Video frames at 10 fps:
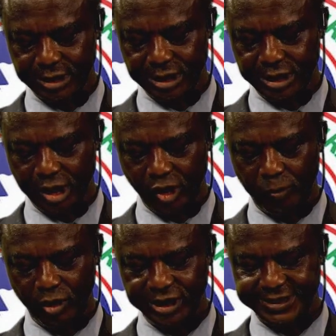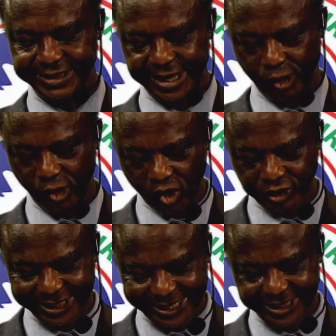upon his own
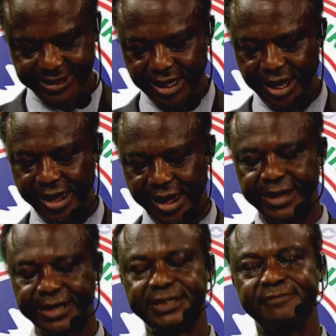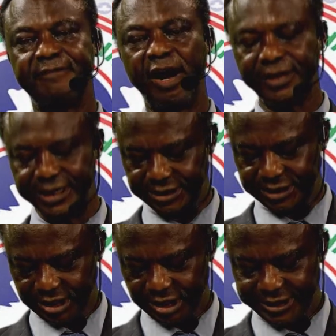head, and his violent
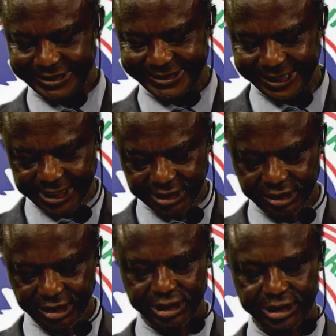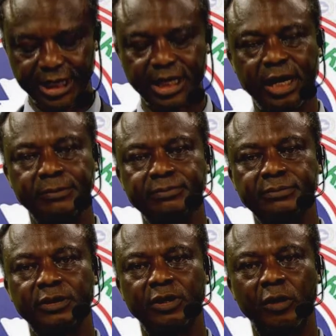dealing shall come
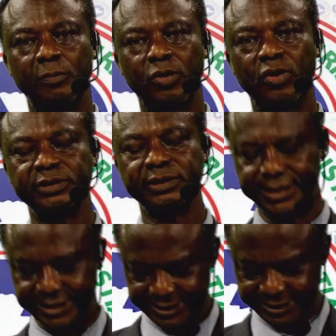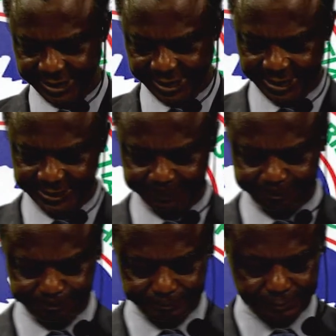upon his head.
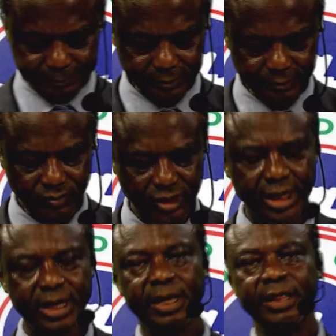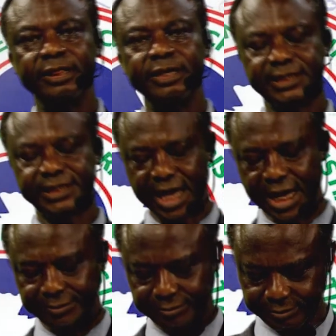This psalm